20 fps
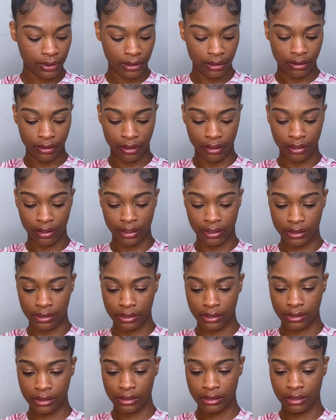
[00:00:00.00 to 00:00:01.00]
you call
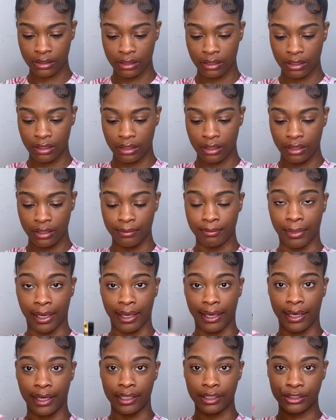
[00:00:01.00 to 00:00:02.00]
this? My
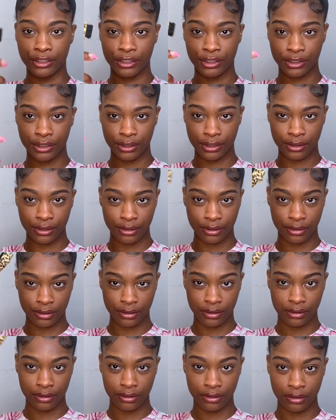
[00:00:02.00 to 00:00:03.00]
edge
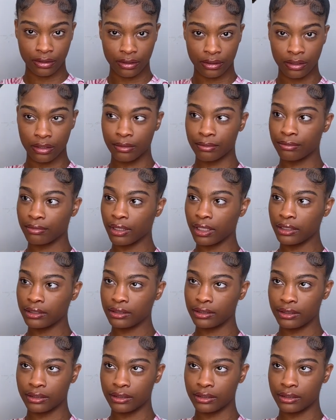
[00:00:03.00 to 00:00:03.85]
brush.